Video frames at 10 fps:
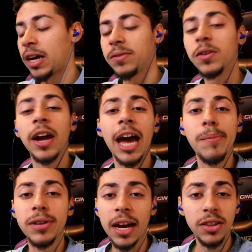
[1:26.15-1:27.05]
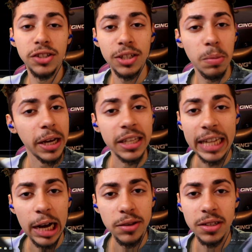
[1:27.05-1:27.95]
After it happened, I looked up like a
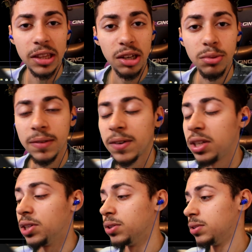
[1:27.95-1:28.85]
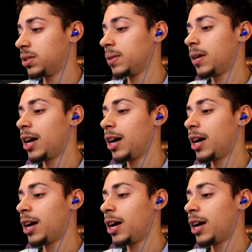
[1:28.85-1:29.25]
thousand theory videos.